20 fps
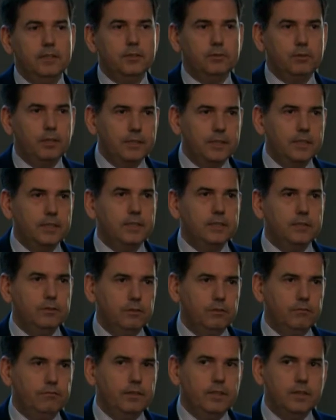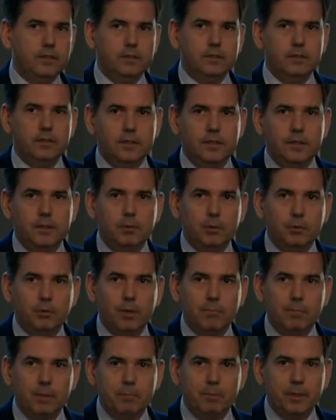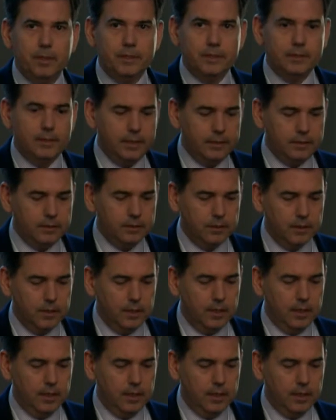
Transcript: strategies of each individual member states.